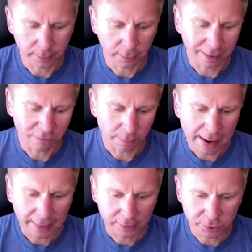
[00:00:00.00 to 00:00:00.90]
you'll have your
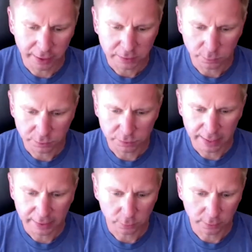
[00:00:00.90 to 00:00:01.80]
MAC address, which is
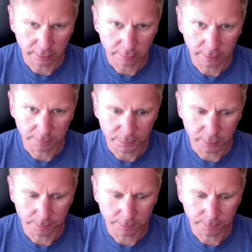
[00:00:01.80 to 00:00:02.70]
the actual, like the
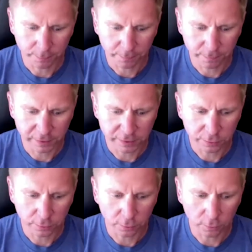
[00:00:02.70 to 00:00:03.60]

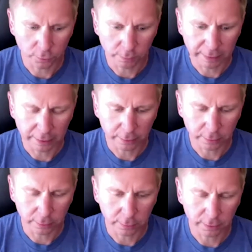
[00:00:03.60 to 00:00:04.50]
physical
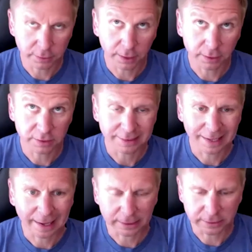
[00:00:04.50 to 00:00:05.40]
numerical
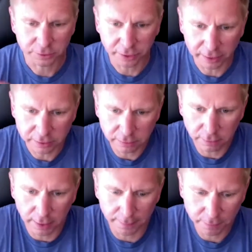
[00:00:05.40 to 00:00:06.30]
hex address
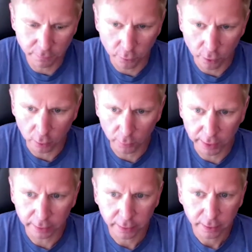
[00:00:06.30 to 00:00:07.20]
for the
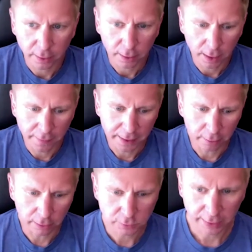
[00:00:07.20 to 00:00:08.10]
hardware. And then
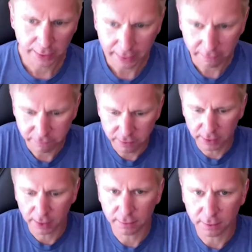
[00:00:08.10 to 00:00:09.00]
it'll also have
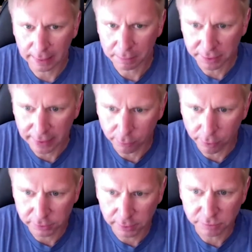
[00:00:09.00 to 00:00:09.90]
the name of the
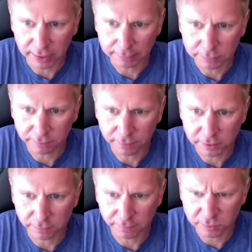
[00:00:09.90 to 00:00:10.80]
network sometimes if
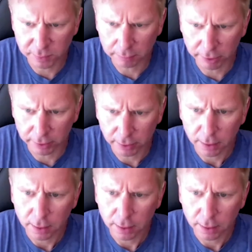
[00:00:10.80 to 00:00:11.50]
it's public.